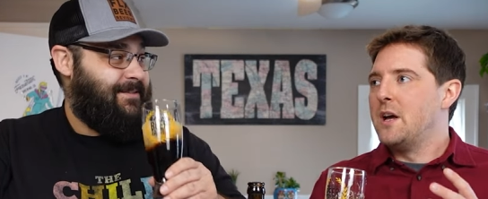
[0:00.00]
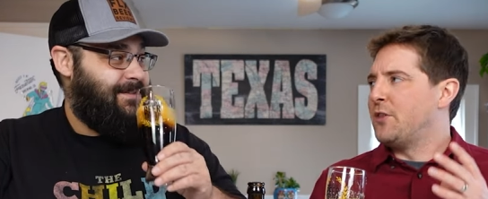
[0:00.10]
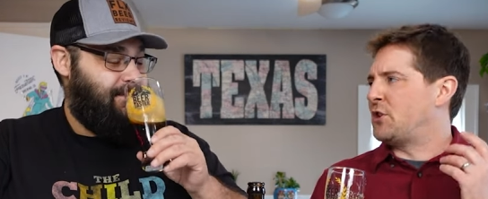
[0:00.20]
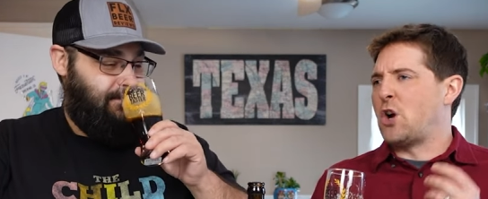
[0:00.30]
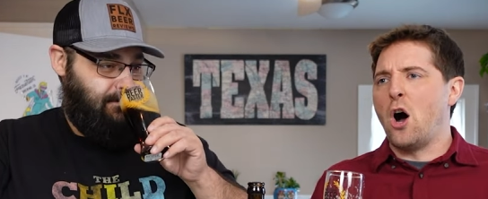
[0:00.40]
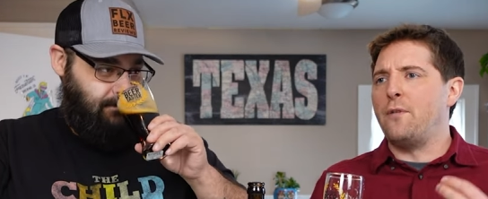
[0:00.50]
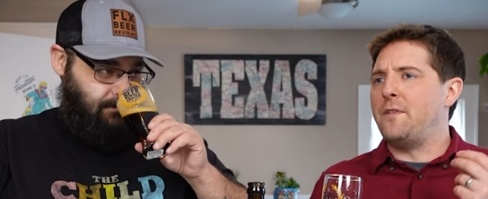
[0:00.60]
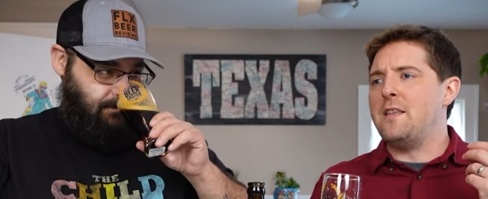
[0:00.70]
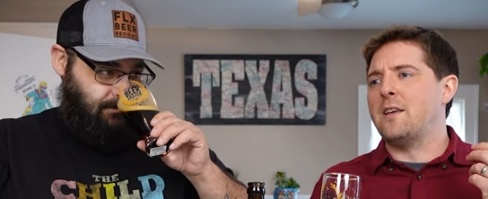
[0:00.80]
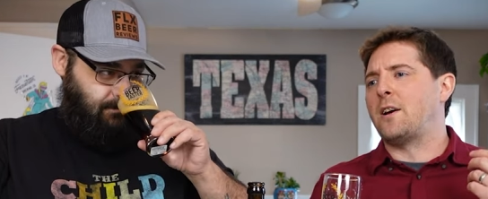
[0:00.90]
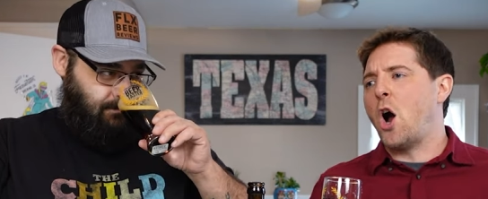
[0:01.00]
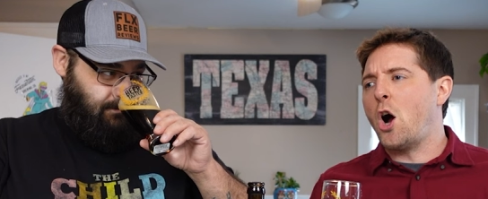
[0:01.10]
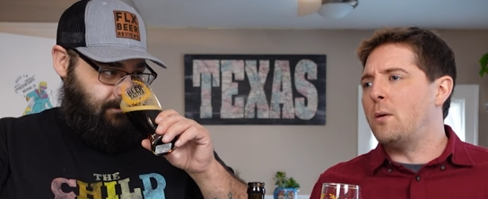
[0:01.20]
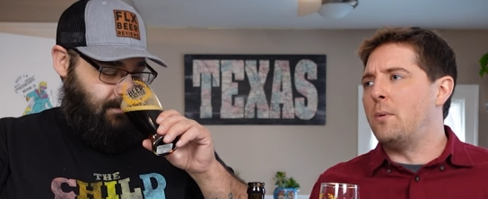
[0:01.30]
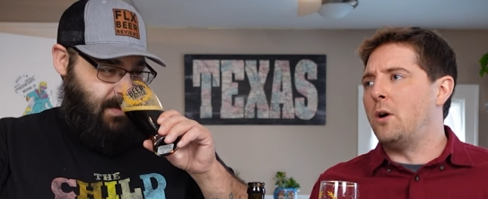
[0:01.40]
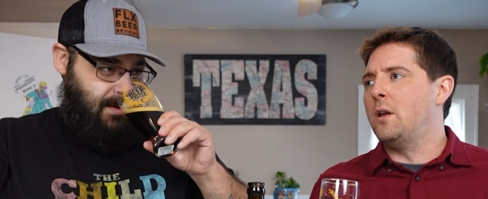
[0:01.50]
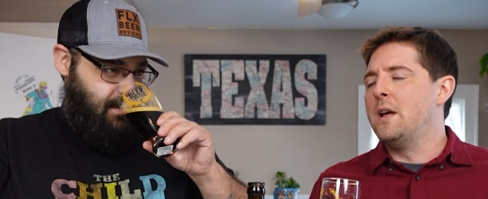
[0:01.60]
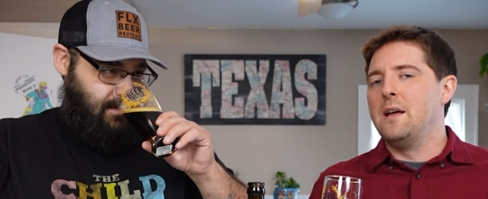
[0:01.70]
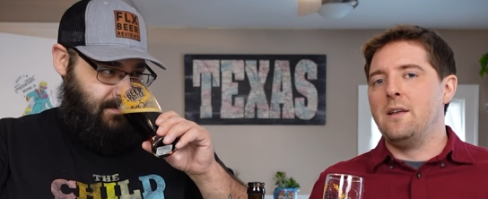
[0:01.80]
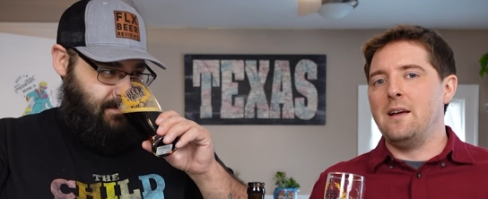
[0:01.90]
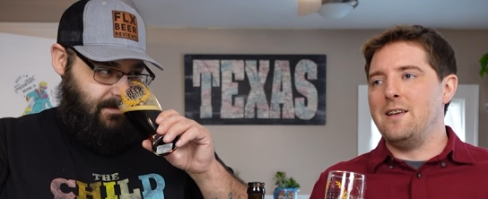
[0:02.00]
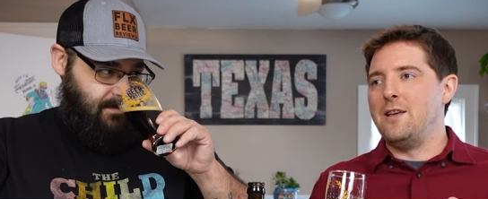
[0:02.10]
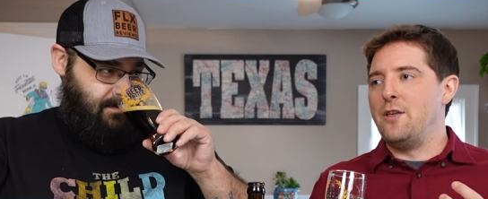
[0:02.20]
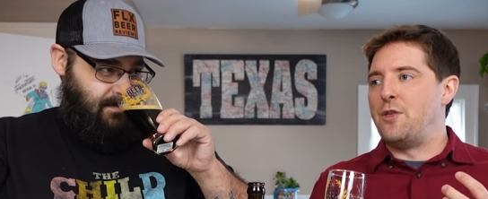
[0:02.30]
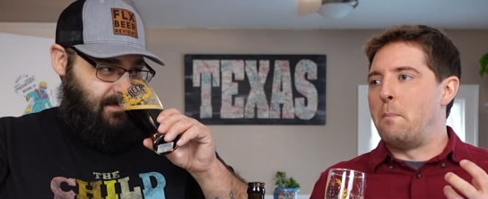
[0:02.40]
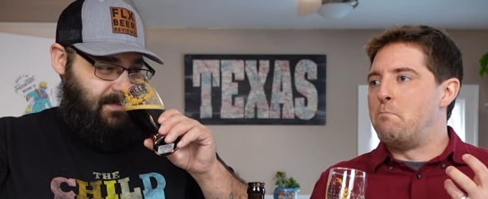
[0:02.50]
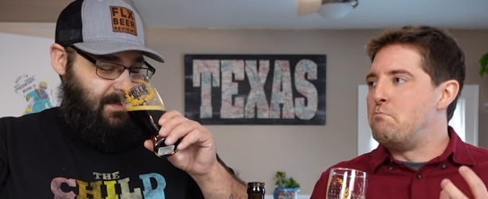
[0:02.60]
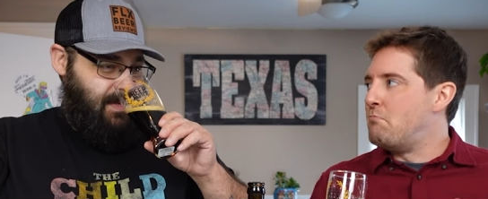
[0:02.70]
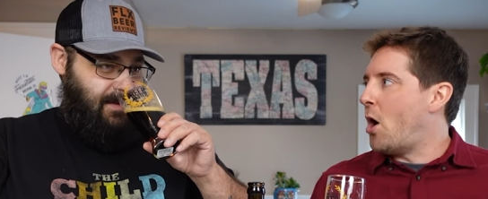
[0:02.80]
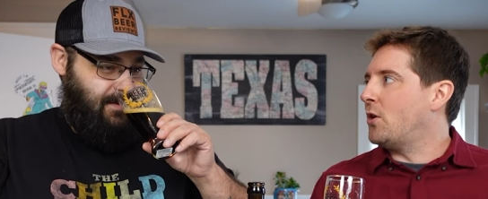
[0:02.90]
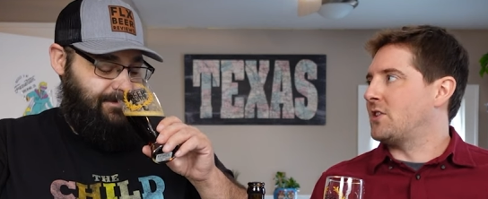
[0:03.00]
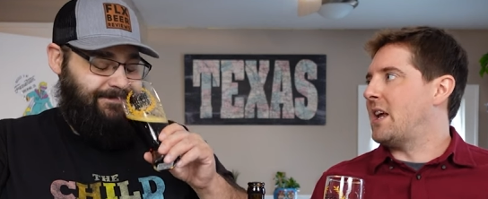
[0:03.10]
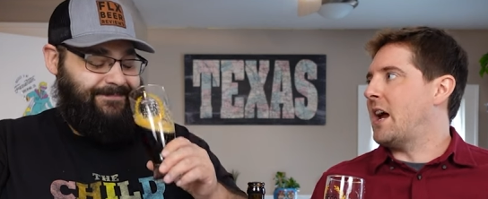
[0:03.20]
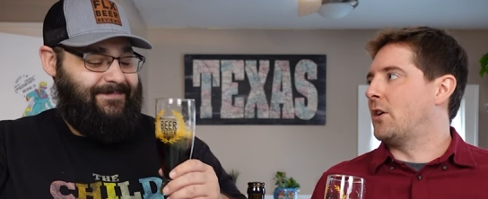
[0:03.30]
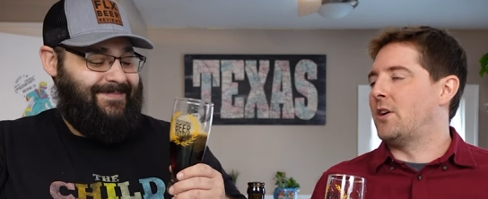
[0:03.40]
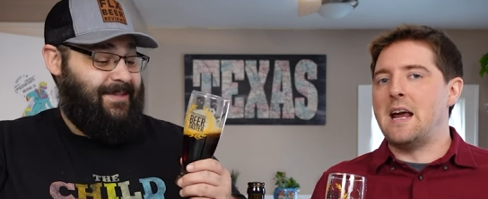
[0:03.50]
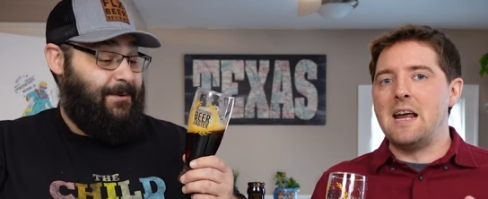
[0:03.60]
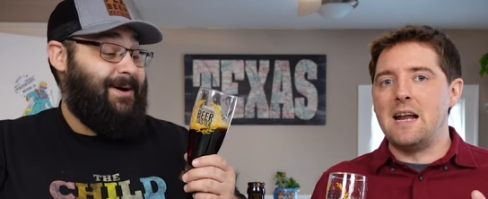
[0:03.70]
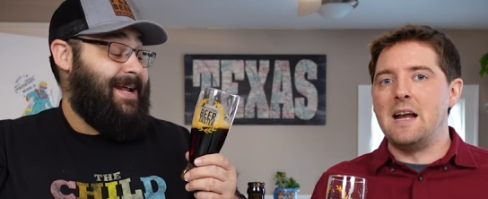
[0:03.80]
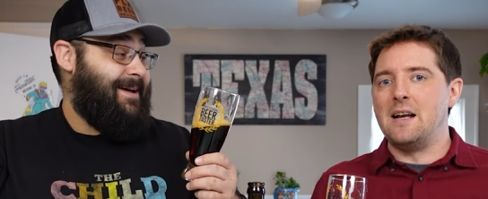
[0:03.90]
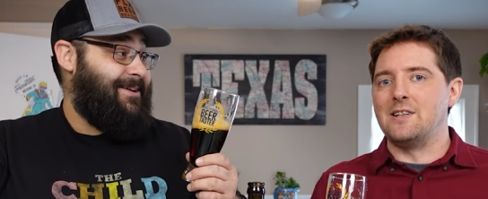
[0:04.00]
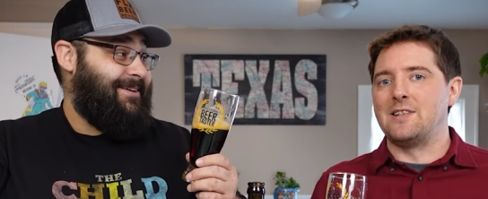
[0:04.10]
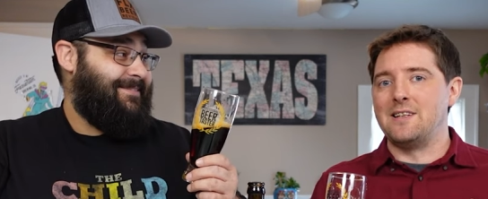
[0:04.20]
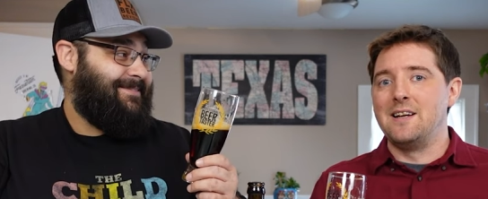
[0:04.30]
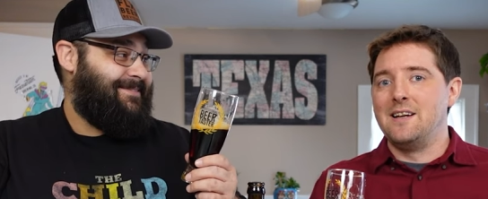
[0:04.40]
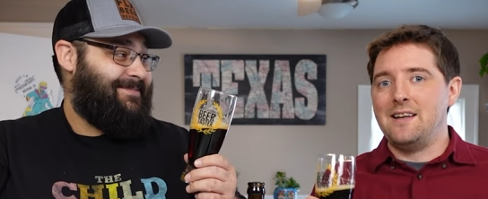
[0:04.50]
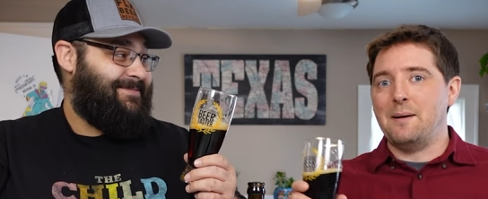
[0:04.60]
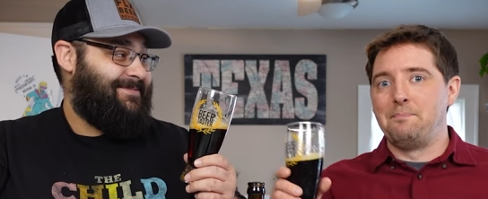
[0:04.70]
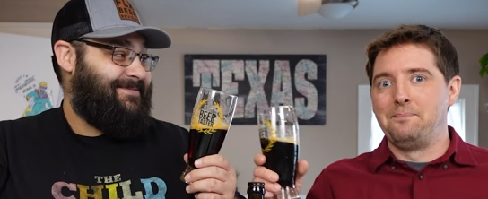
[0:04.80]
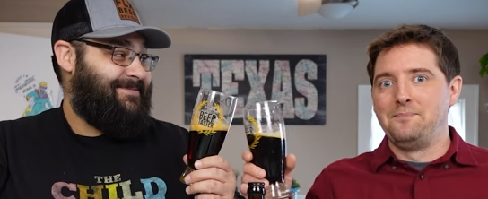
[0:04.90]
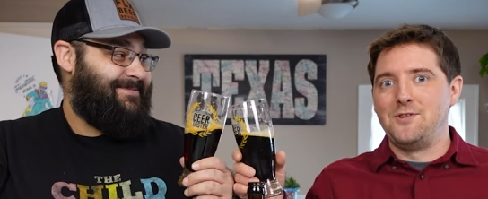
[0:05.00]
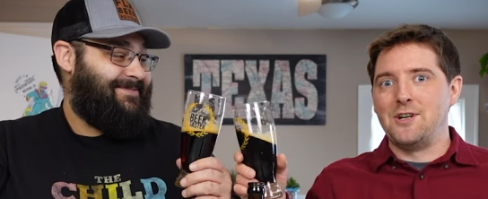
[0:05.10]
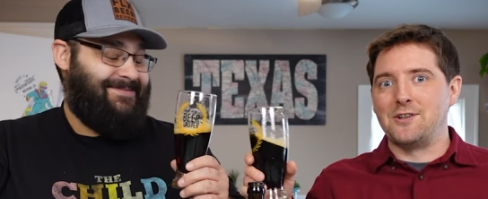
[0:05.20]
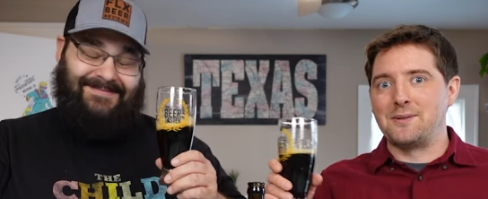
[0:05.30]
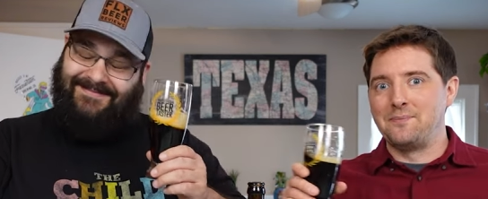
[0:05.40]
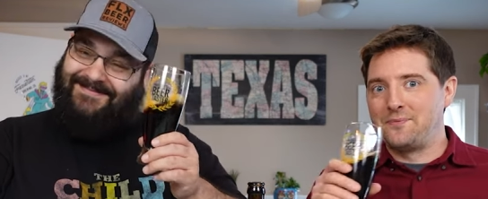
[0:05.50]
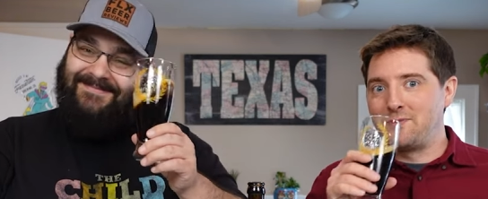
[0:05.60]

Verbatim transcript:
Speaker 1: the toffee, the caramel, the malt character. You want to Yep. Cheers.